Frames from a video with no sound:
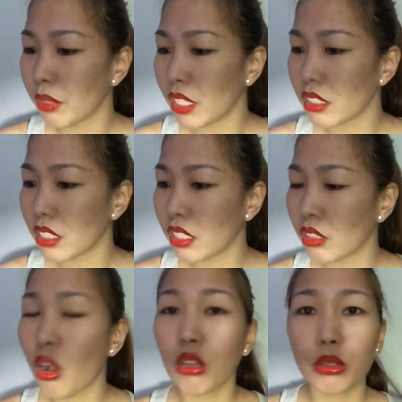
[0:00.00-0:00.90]
It's in
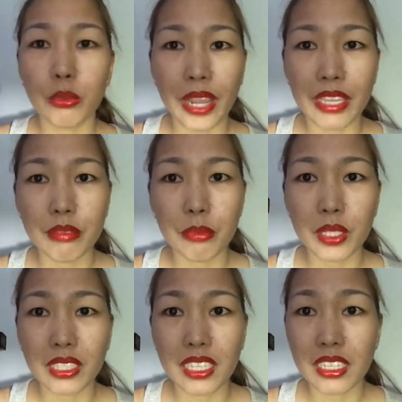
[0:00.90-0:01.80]
color red
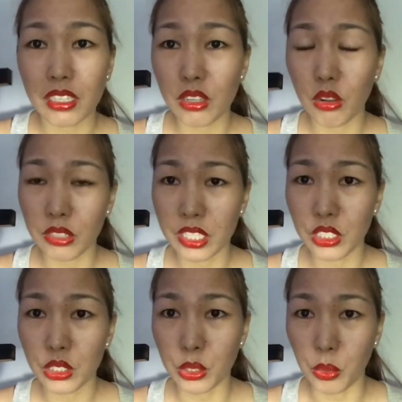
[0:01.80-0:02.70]
but in
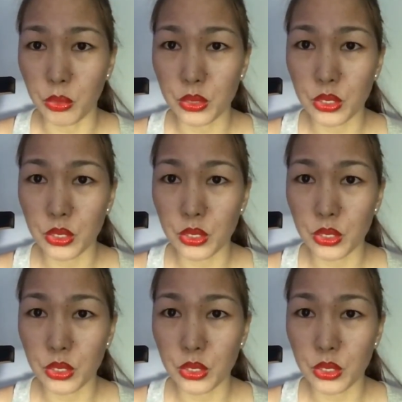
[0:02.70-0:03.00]
orange tone,